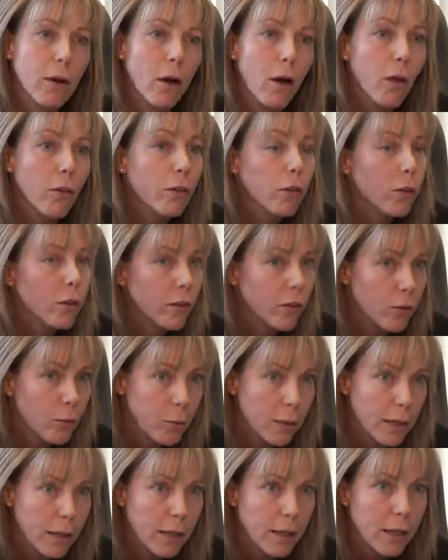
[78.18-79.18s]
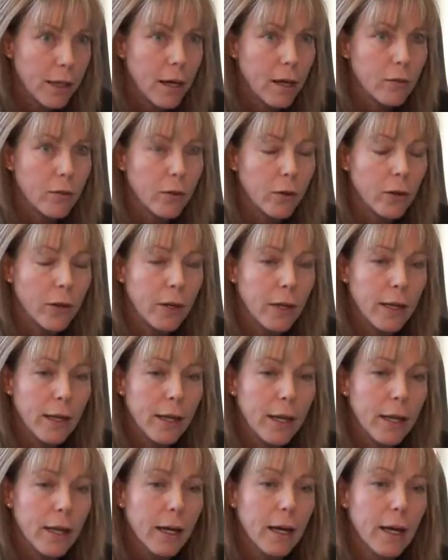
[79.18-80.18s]
all the units we need to cover.
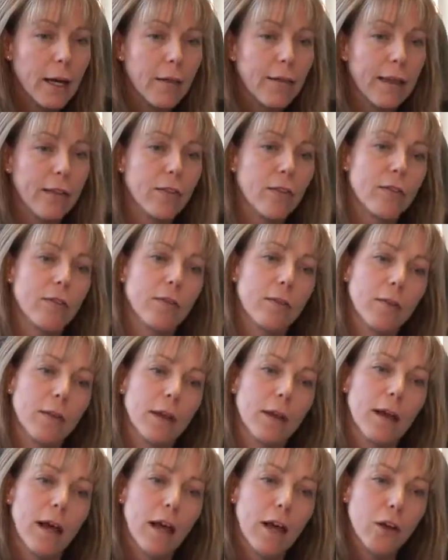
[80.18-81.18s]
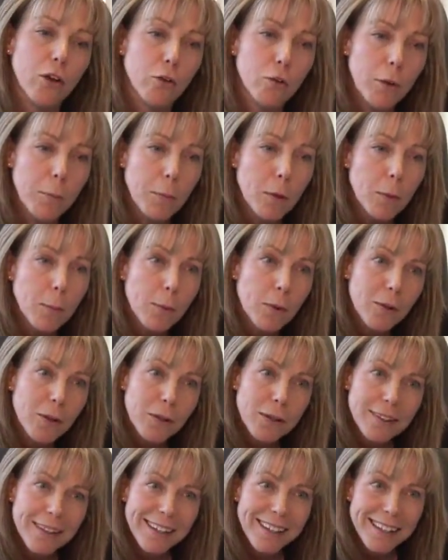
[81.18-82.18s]
That's
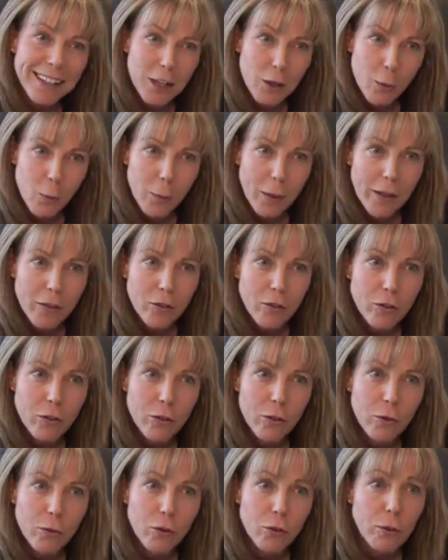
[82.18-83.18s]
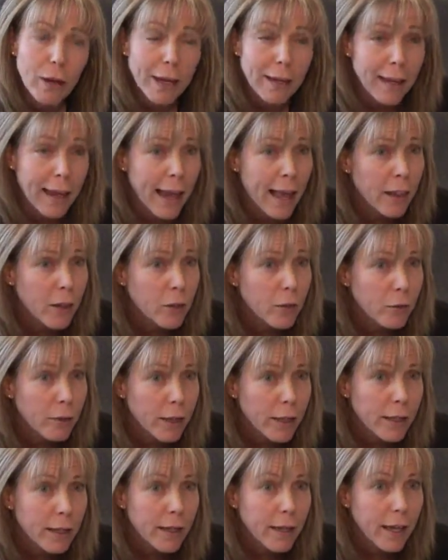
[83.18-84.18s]
attributable a little bit to direct
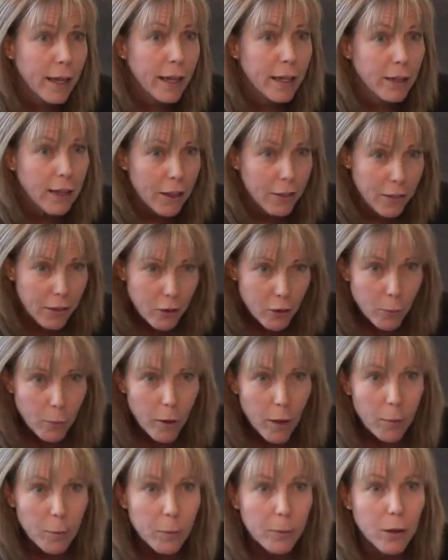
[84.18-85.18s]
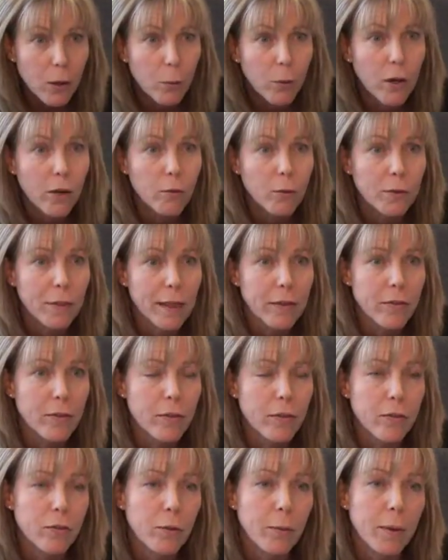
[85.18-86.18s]
calendaring, and I think you're probably aware of what that
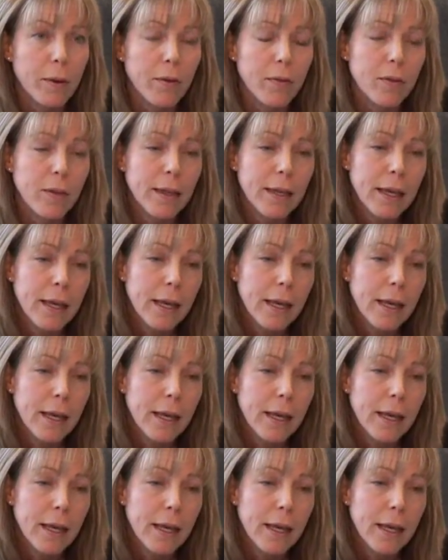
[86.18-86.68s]
system is.